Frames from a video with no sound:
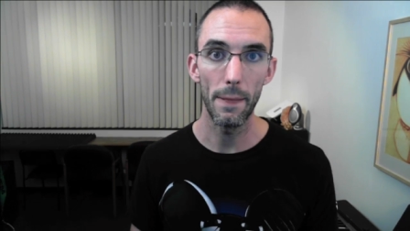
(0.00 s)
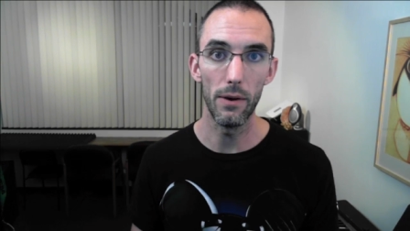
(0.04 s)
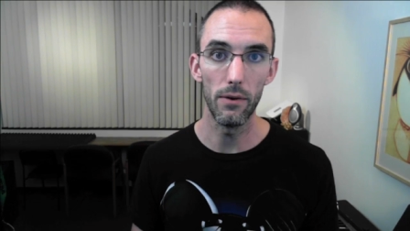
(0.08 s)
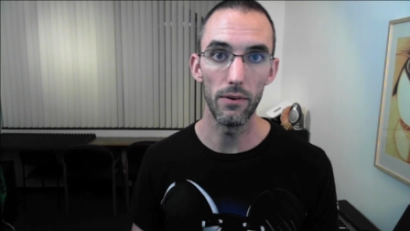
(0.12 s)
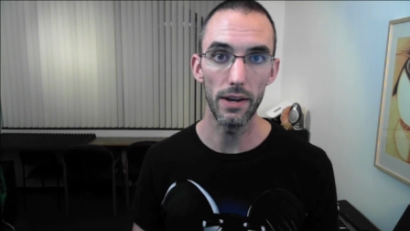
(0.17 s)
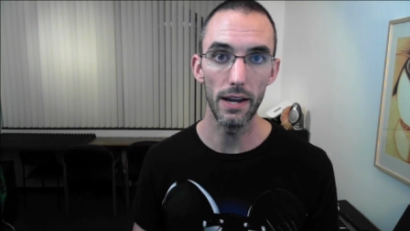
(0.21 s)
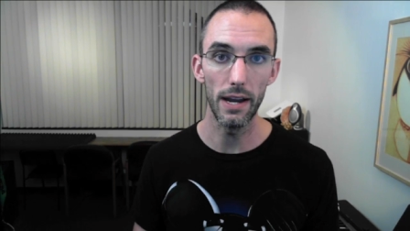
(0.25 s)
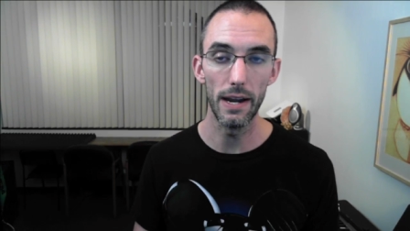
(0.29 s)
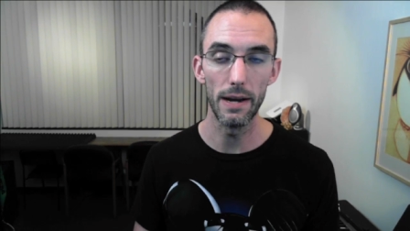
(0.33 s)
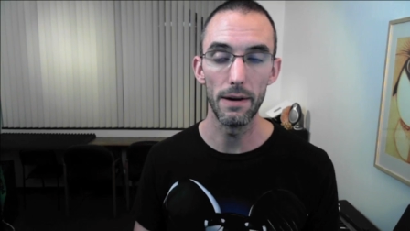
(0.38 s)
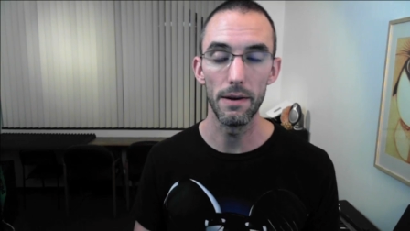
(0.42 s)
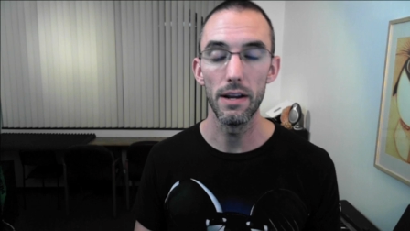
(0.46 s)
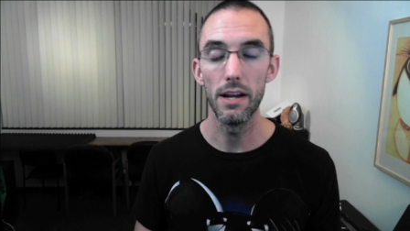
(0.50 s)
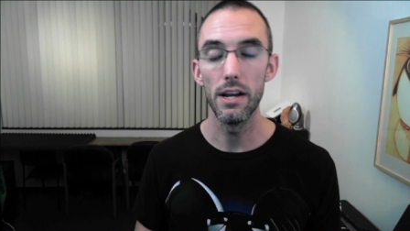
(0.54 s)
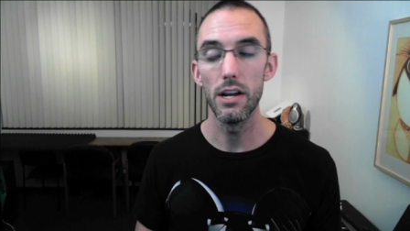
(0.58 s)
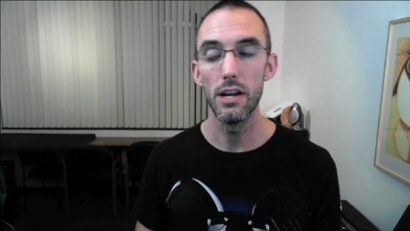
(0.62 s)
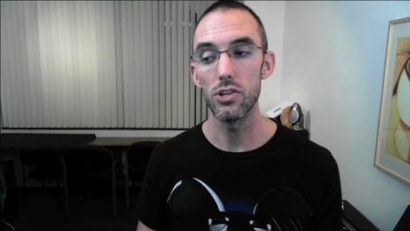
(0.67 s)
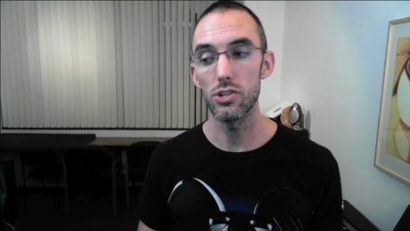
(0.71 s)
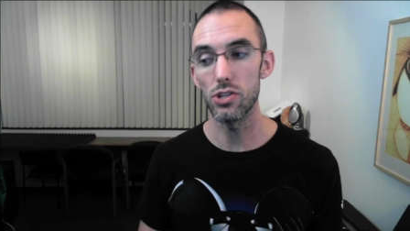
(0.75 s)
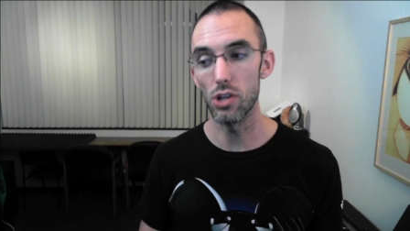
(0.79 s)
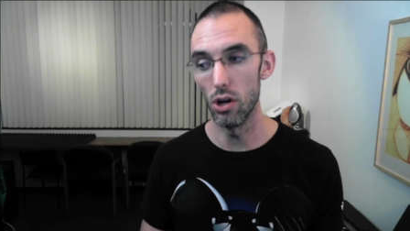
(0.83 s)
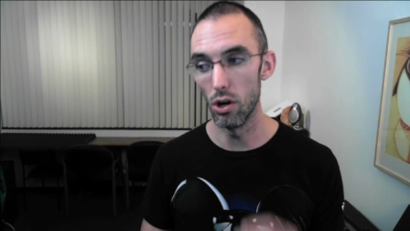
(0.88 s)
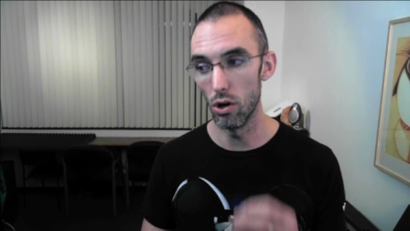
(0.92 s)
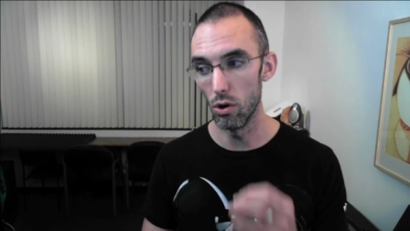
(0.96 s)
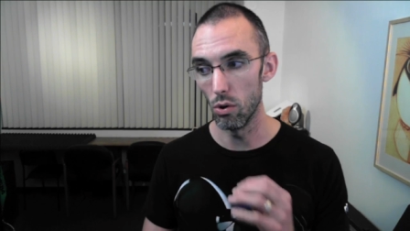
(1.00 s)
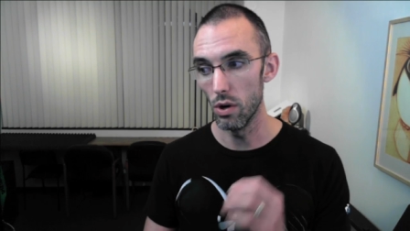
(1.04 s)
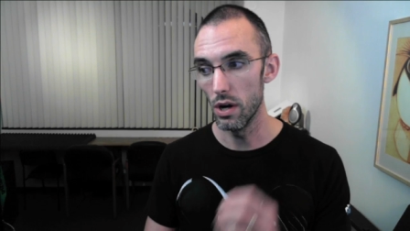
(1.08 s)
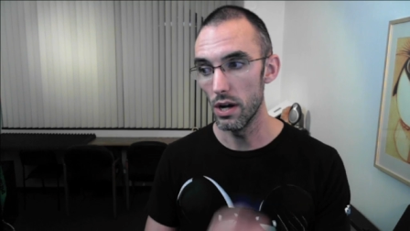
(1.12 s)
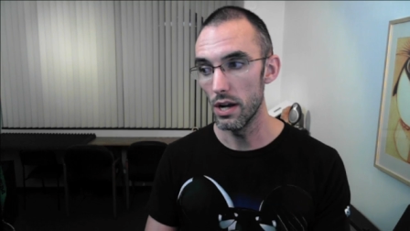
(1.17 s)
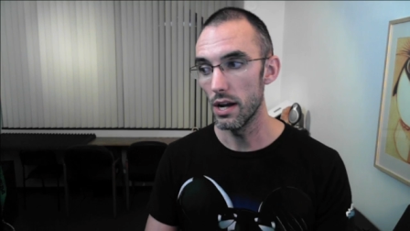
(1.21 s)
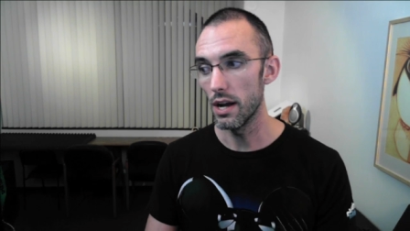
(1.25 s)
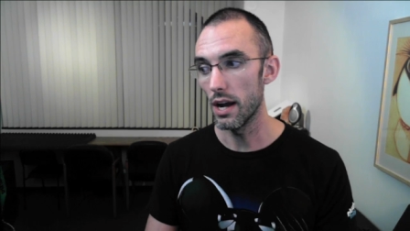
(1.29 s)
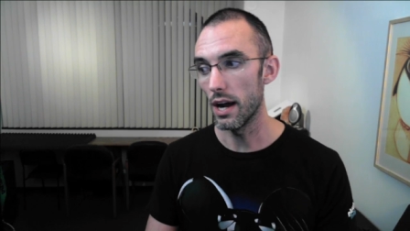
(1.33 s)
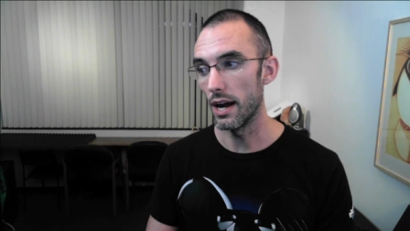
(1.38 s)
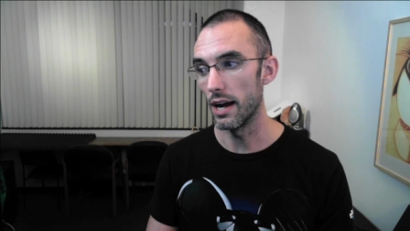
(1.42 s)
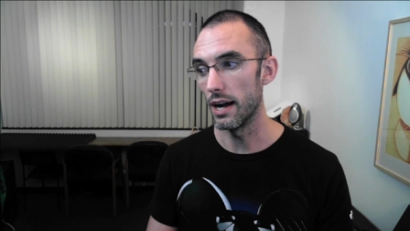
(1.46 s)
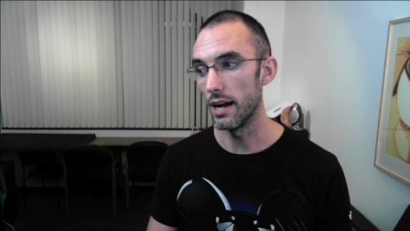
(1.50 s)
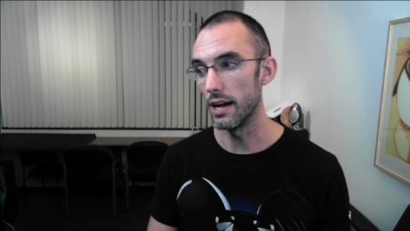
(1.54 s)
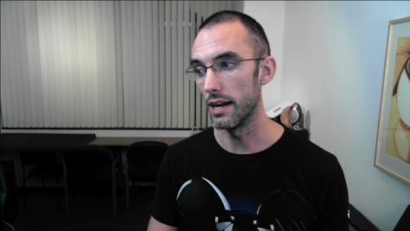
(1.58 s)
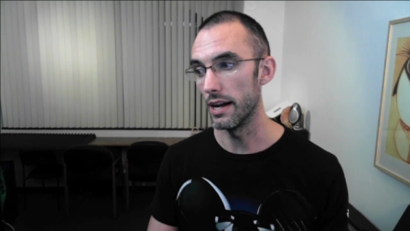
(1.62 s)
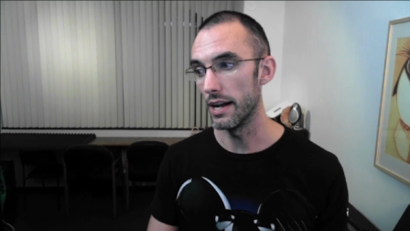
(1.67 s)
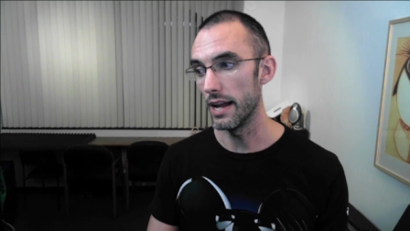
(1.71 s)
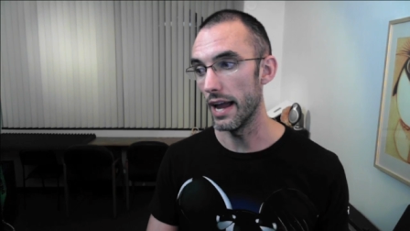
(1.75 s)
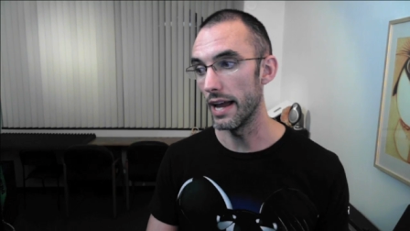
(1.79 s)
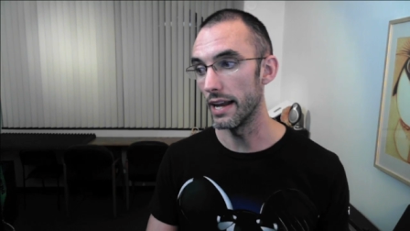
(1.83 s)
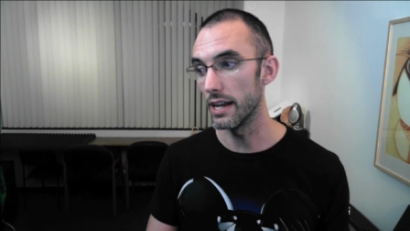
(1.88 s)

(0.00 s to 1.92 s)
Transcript: Okay? So, uh,